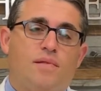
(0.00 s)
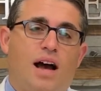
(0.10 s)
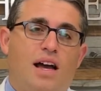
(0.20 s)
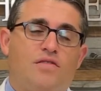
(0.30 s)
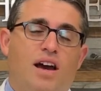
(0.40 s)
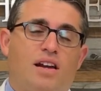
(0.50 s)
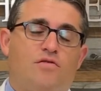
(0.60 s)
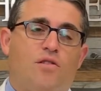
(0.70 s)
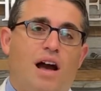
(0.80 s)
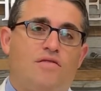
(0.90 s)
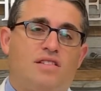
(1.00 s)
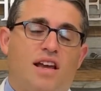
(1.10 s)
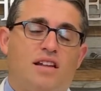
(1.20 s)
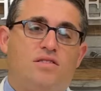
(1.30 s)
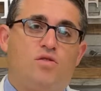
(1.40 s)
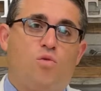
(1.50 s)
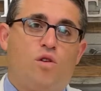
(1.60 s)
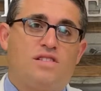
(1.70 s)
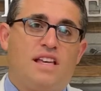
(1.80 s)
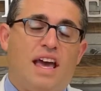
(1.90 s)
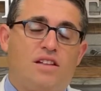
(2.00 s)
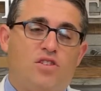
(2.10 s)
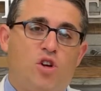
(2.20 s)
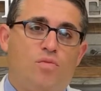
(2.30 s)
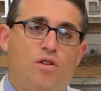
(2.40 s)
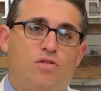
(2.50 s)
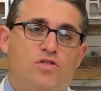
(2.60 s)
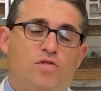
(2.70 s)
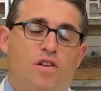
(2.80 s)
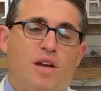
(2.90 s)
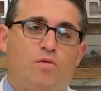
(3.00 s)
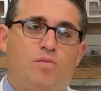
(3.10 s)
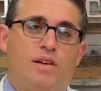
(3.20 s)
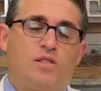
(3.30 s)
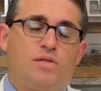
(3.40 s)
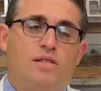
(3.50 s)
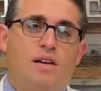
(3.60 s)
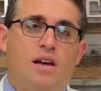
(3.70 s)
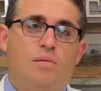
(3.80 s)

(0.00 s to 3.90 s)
I have kind of gravitated towards the anterior approach for hip replacement